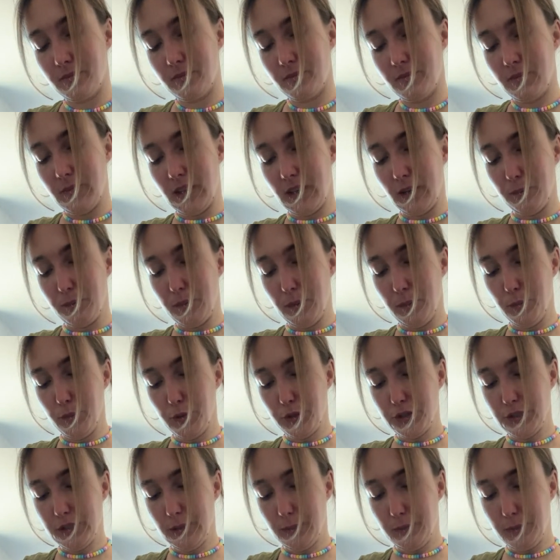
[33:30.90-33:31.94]
like a
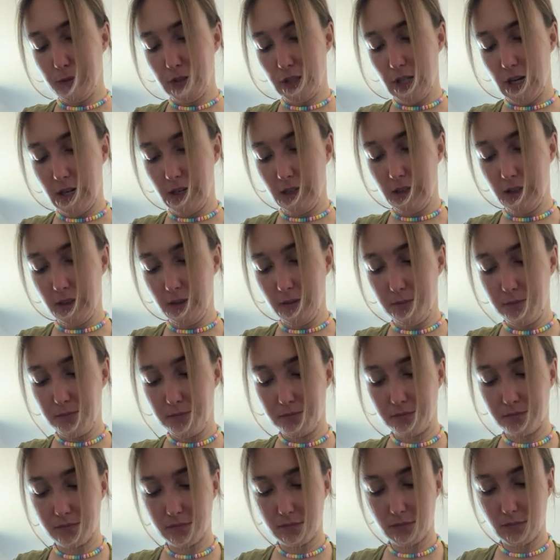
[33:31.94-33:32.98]
membership channel.
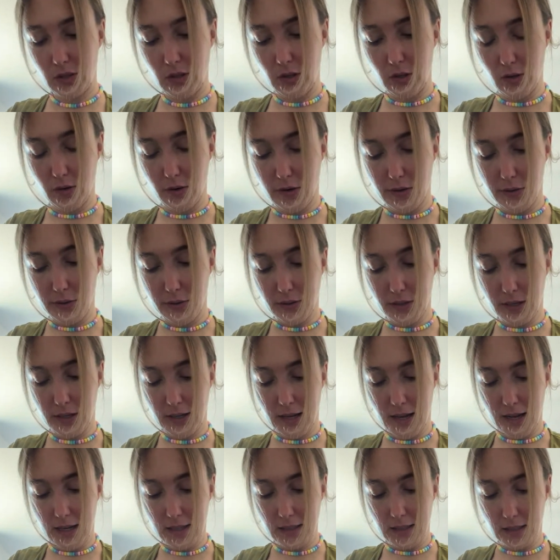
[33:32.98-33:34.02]
You know how you can
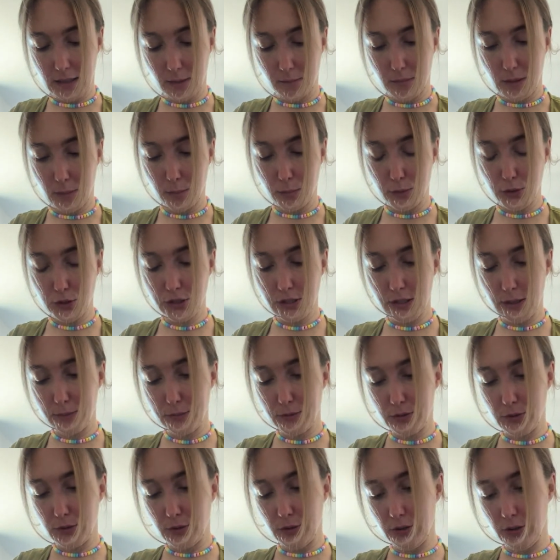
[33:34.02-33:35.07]
add like a membership
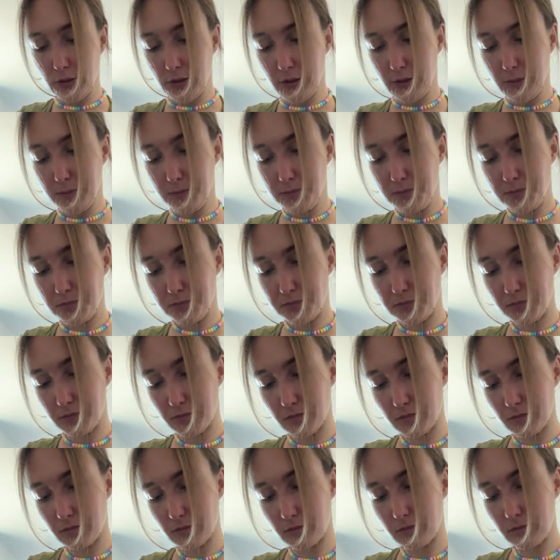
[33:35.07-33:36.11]
to your
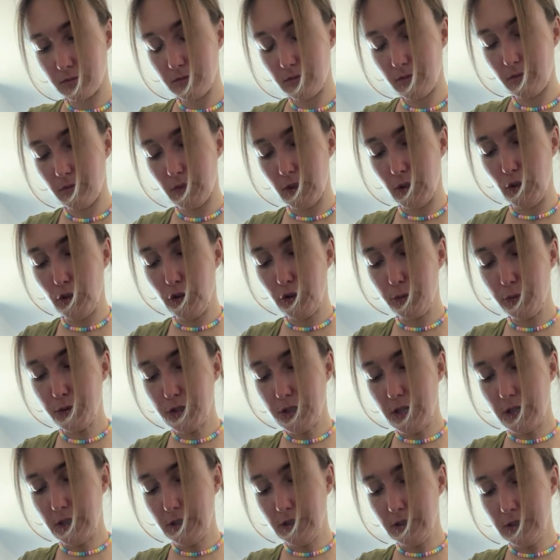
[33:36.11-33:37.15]
YouTube
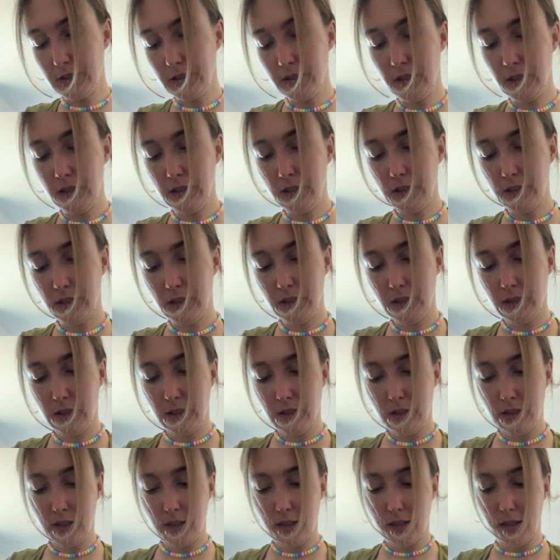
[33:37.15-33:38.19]
channel?
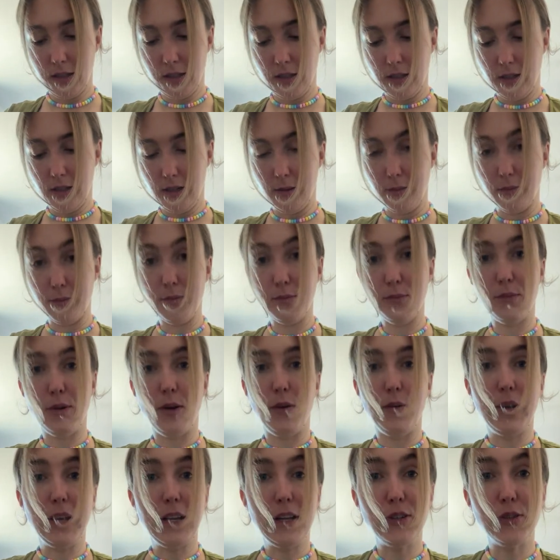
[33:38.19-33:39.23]

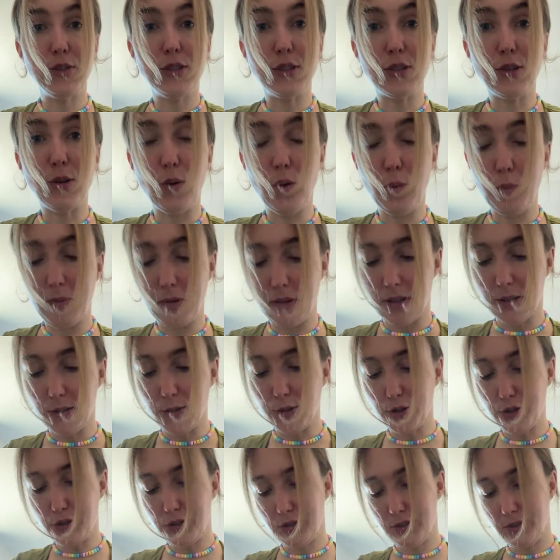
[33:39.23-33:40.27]
We can do the cold plunge